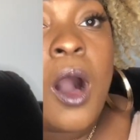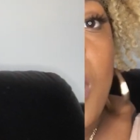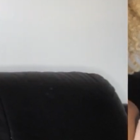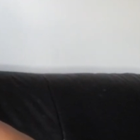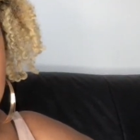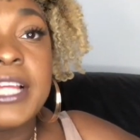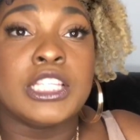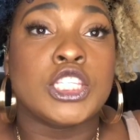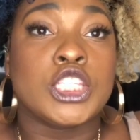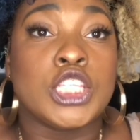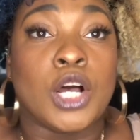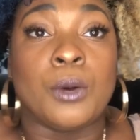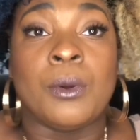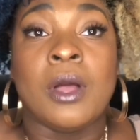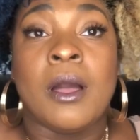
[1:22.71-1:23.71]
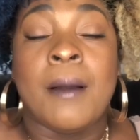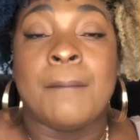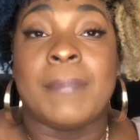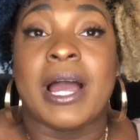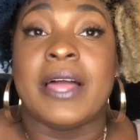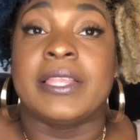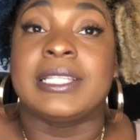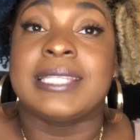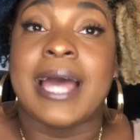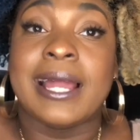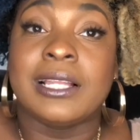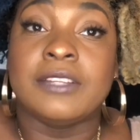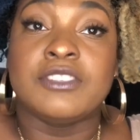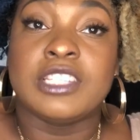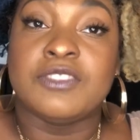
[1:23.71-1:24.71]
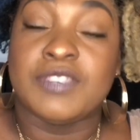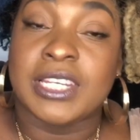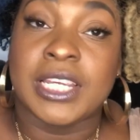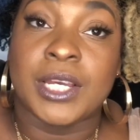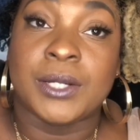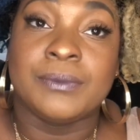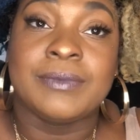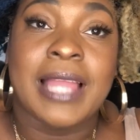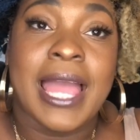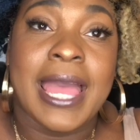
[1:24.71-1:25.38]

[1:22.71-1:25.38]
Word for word: All right, so by the title of this video,